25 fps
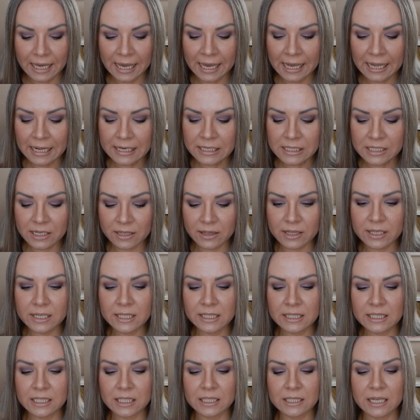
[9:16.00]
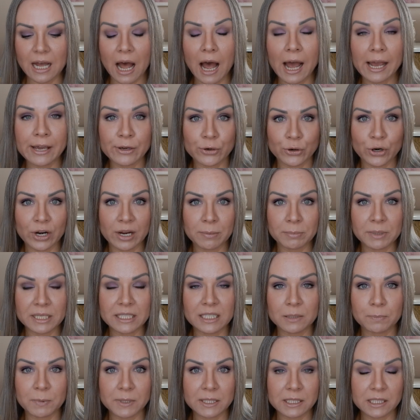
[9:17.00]
And this eye cream
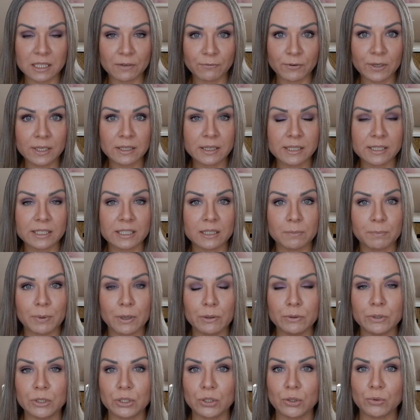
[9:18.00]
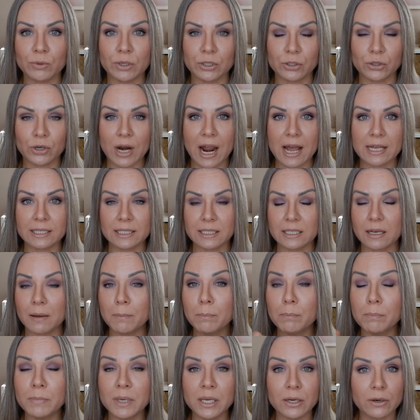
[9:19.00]
is specifically supposed to address a
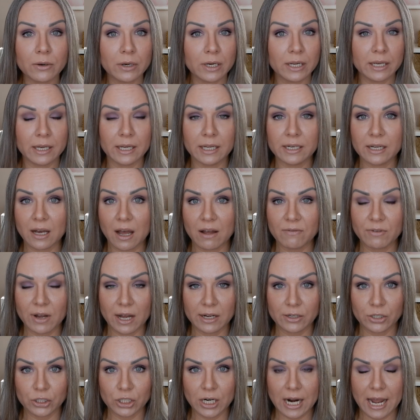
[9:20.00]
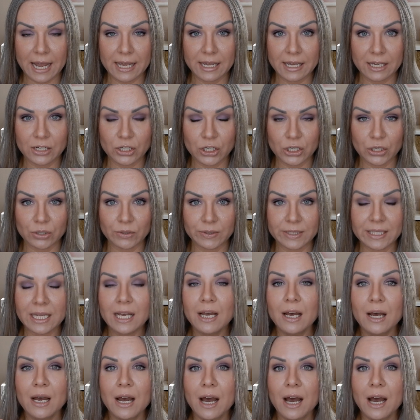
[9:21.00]
myriad of under eye issues.